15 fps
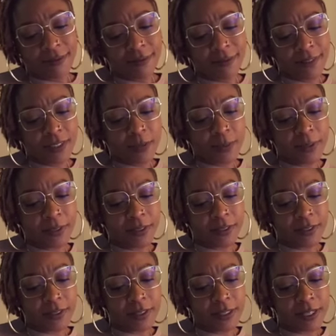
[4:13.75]
this
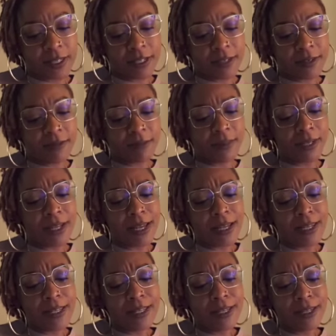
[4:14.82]
person's like, but I
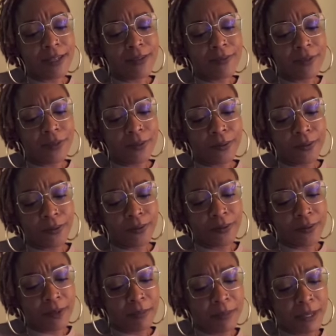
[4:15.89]
love you.
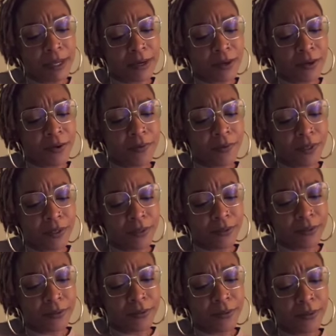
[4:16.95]
I'm not over
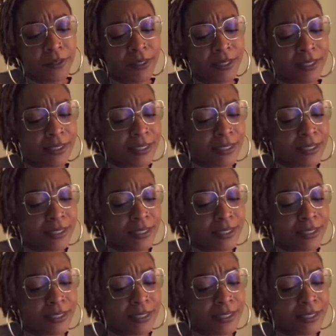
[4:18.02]
you. It's